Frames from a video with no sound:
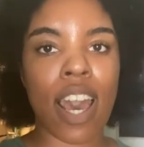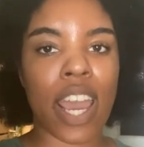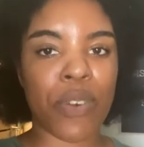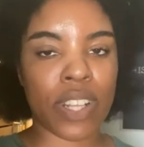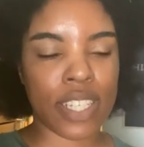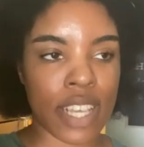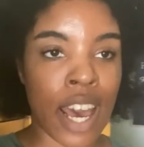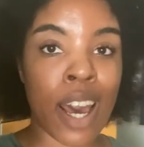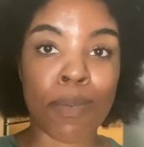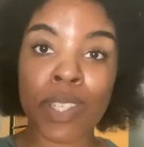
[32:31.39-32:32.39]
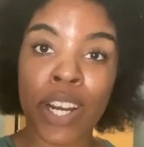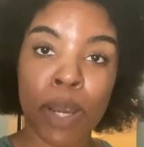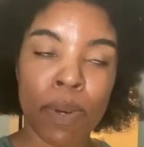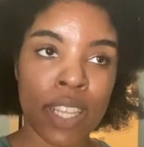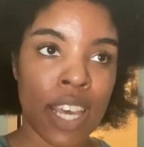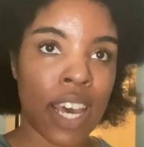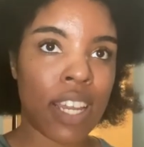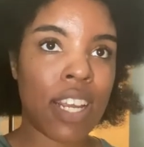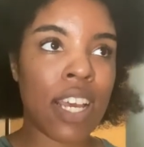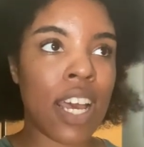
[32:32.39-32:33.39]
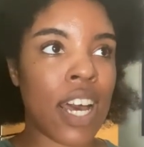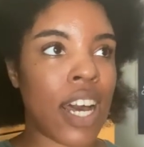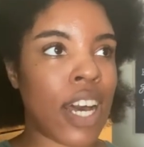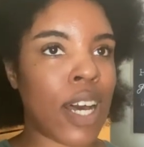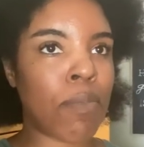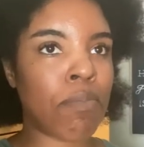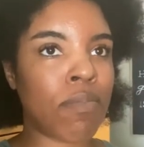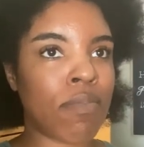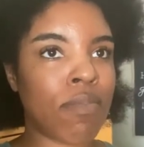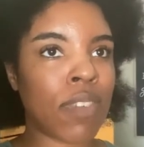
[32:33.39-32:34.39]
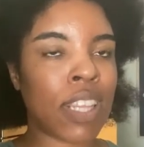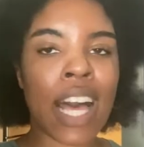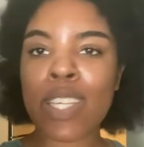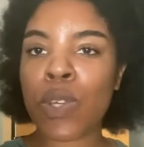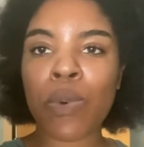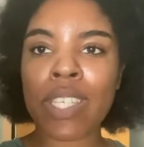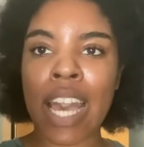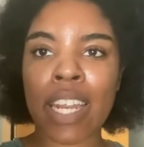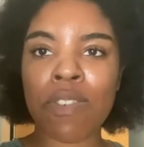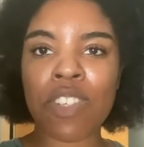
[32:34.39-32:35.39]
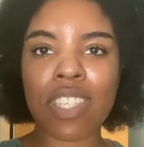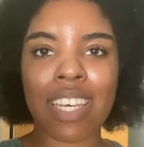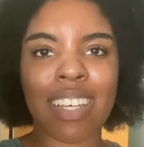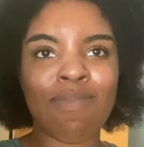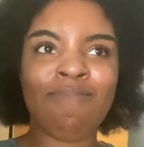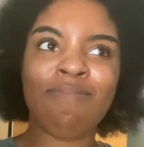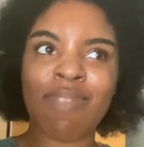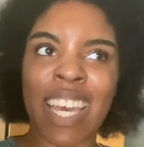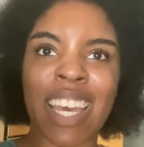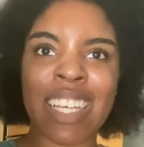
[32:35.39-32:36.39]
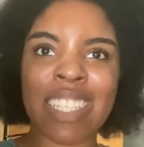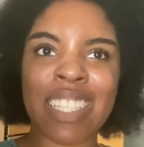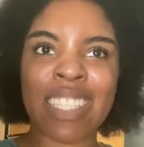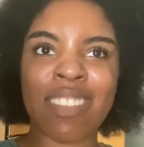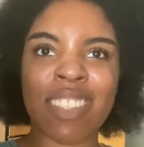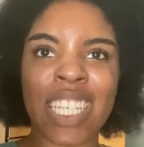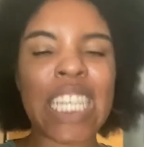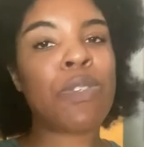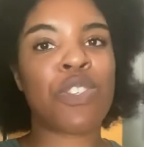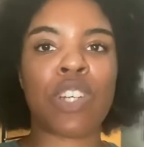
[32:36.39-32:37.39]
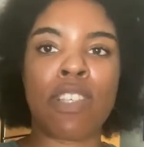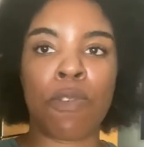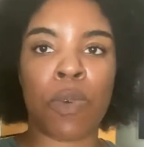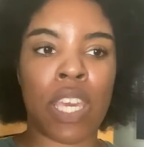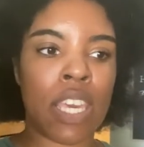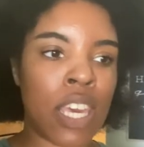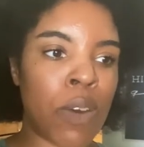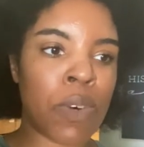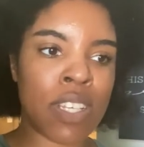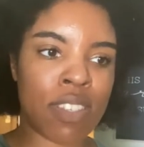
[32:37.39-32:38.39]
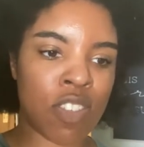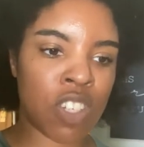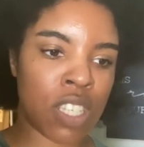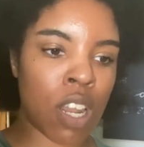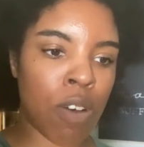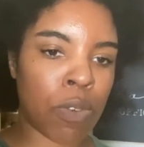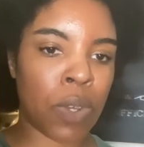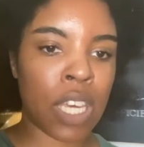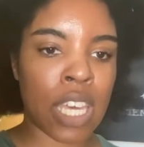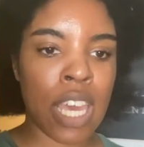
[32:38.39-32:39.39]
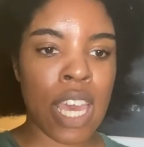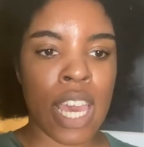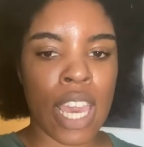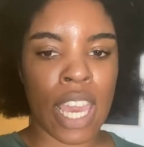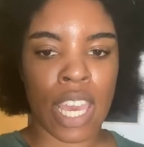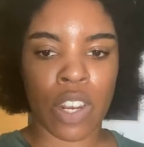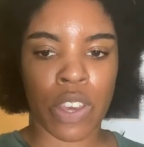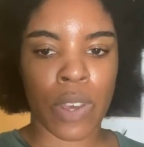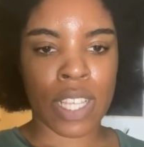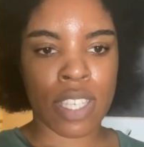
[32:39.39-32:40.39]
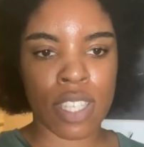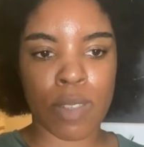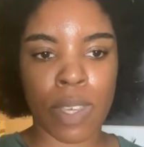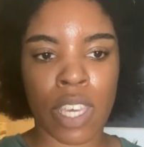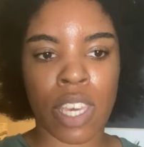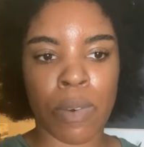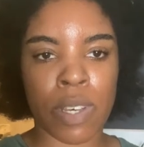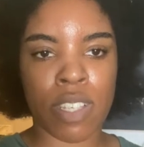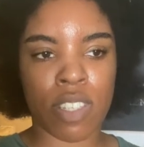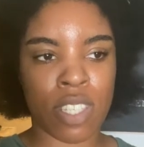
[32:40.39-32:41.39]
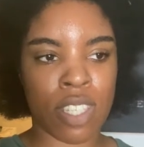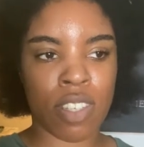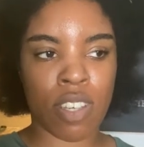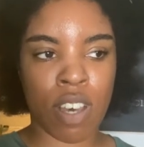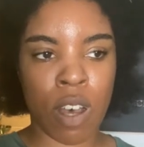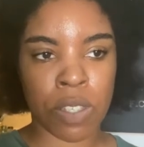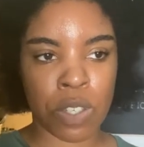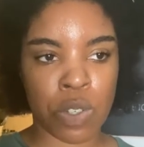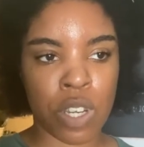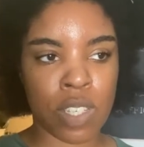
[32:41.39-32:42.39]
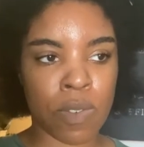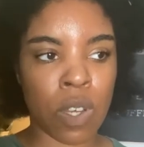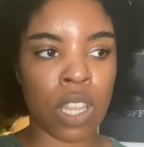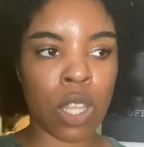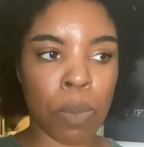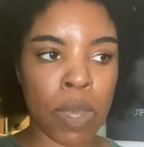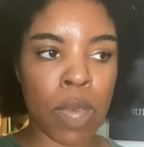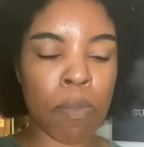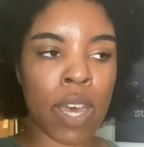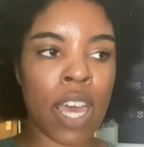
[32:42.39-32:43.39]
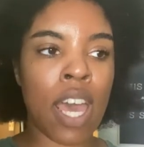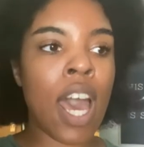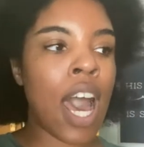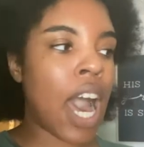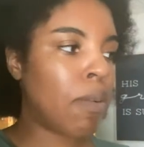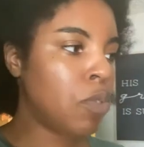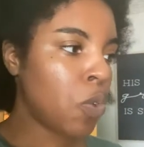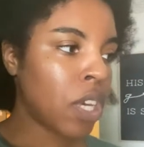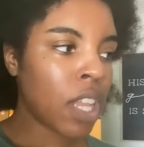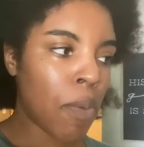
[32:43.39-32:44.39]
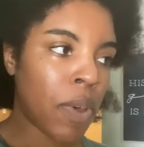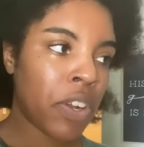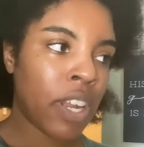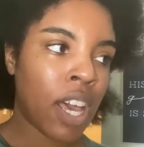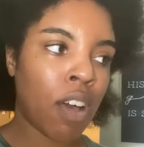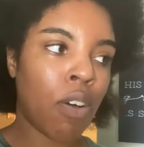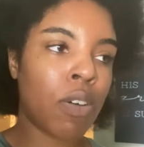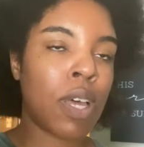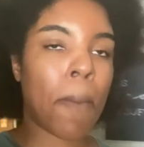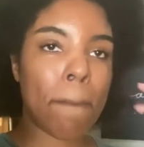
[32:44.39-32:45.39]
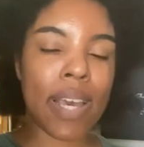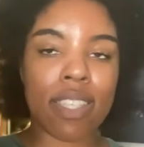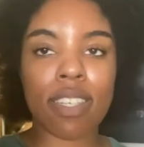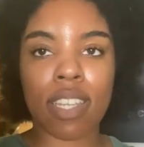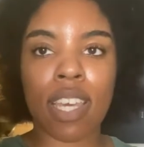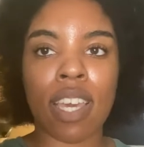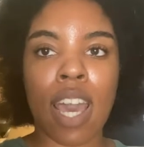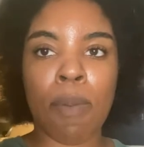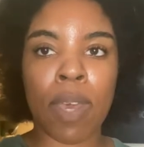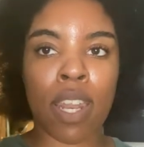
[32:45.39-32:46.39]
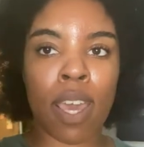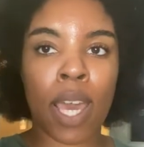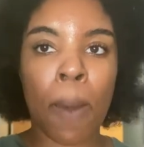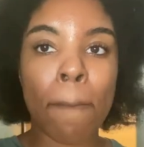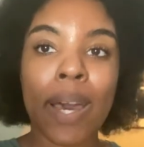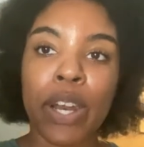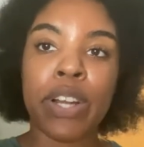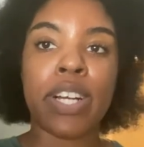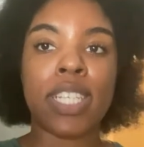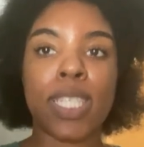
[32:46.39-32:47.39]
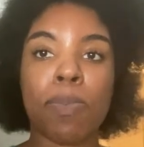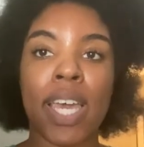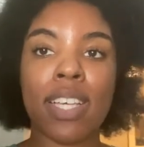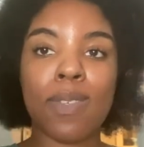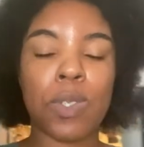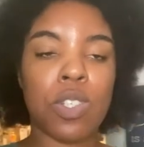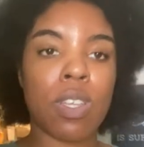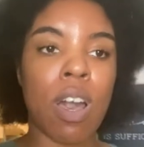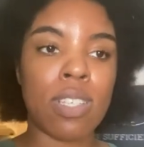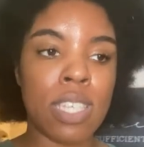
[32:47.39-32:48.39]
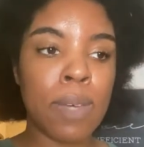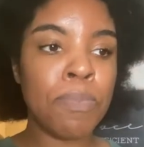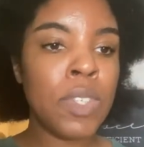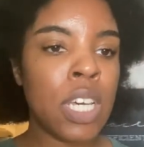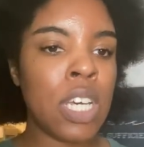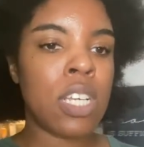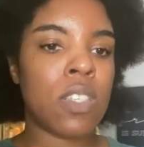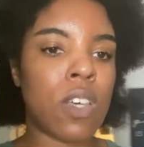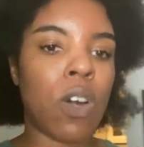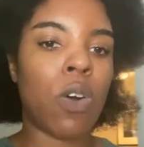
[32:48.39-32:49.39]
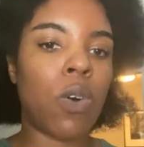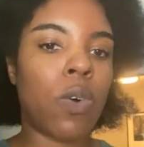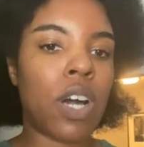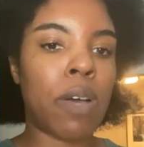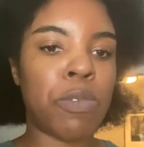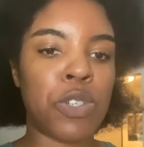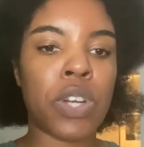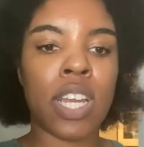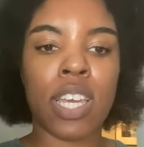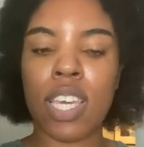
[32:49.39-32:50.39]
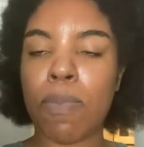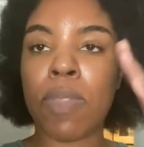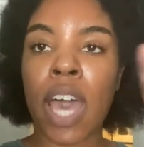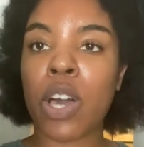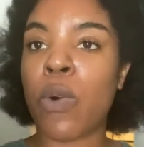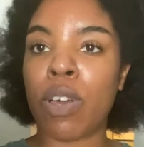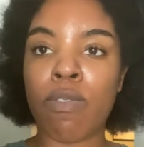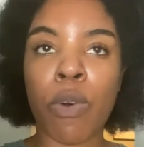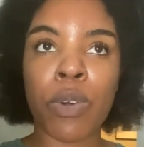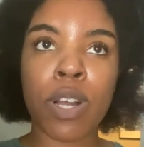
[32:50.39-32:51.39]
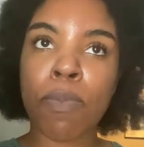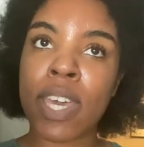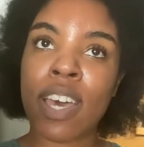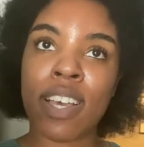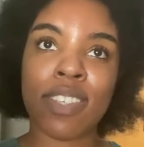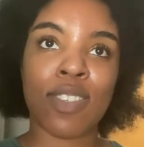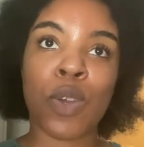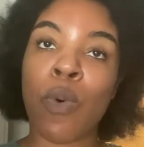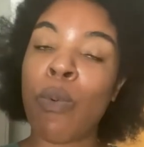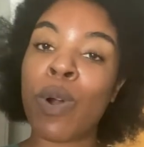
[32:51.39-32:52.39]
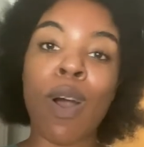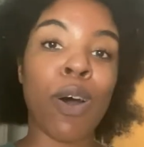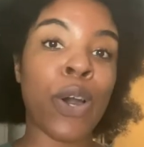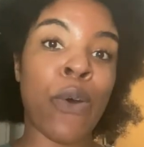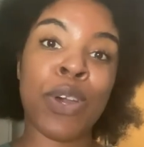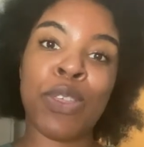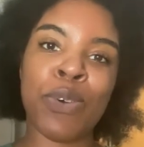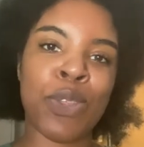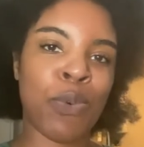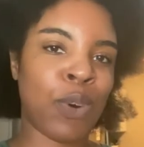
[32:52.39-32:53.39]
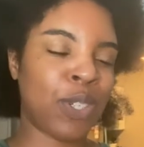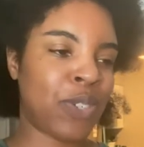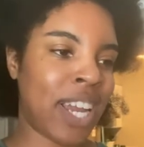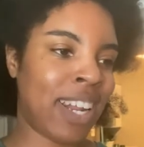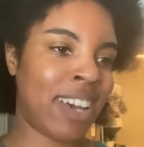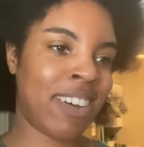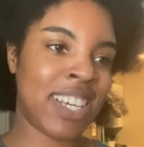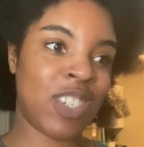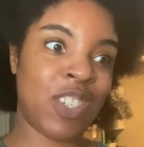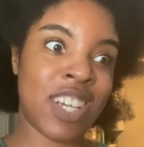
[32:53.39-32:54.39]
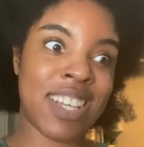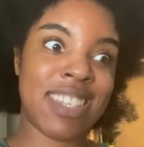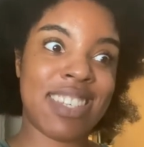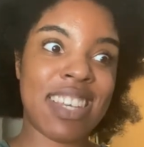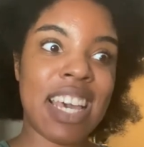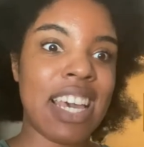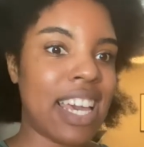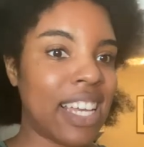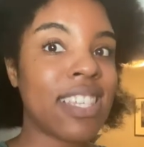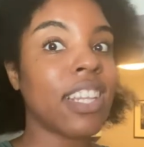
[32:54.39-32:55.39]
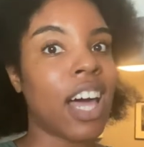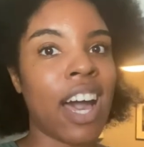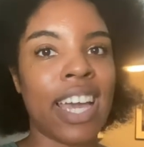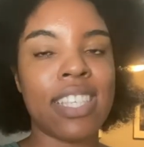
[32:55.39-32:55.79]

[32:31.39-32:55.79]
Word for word: I realize that, I'm sorry about that. Last week was kind of just a meh. It was a stressful week. It was just an awful week. And going into this week, it was also stressful a little bit, but I'm doing a lot better now. Mentally, I'm in a better space, which is awesome. So I'm just trying to keep that going forward, because what we're all going through in the world right now is just, it's a lot.